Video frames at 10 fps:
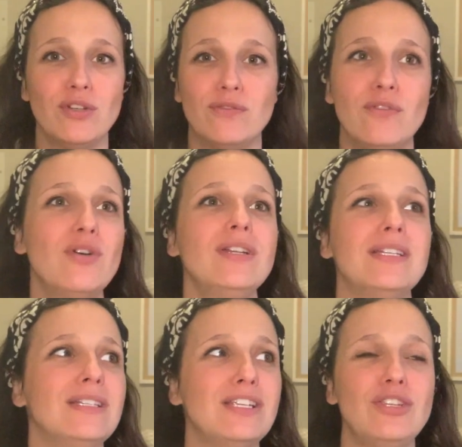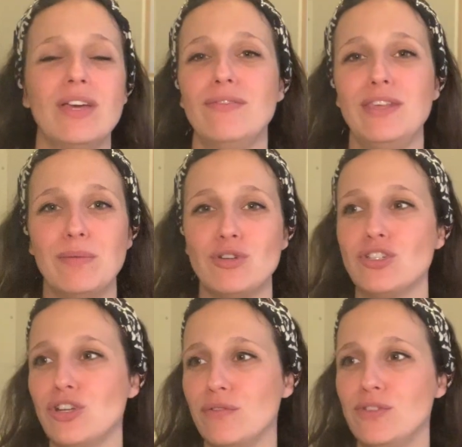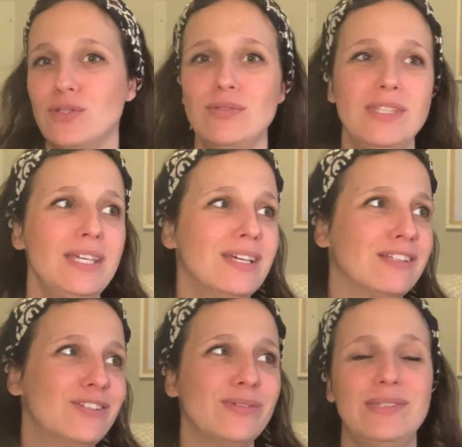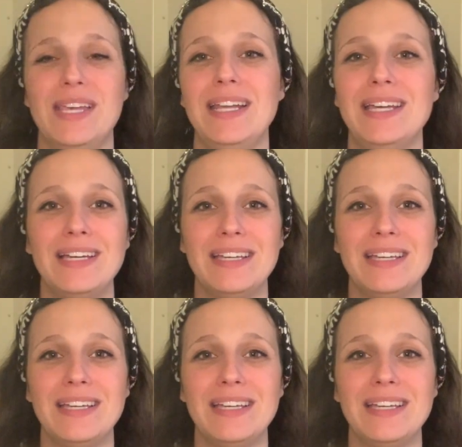phone and then you have the emotion of Susie and Susanna